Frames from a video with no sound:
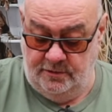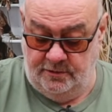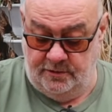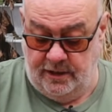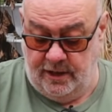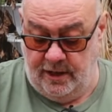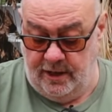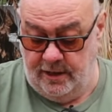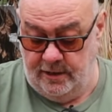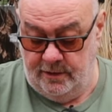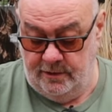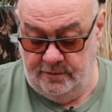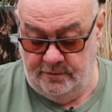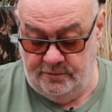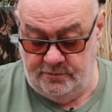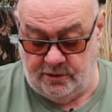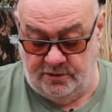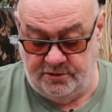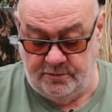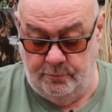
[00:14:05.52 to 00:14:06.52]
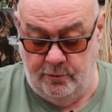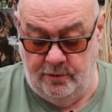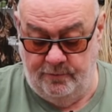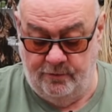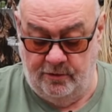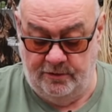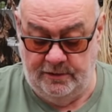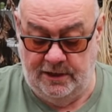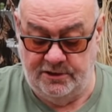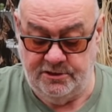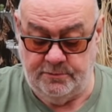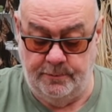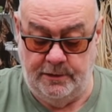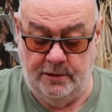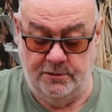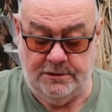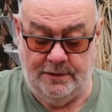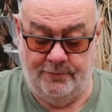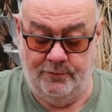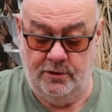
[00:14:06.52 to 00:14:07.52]
Yeah, time to move on. Let somebody
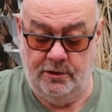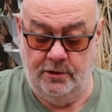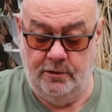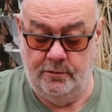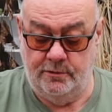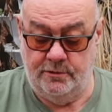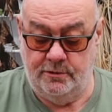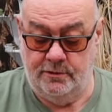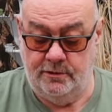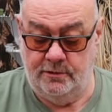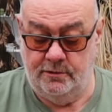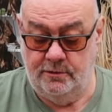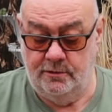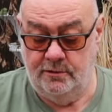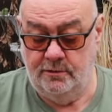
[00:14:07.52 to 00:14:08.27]
else have a go, isn't it?